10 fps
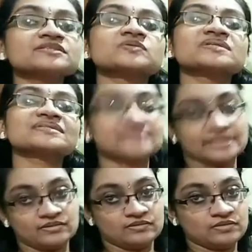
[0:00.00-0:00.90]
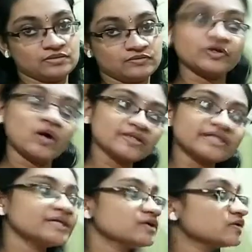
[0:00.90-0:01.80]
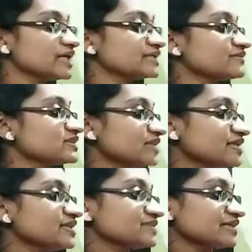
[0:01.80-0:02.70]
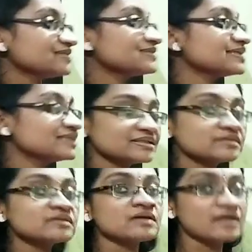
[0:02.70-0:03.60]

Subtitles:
to the sun. We already know that our sun is at the center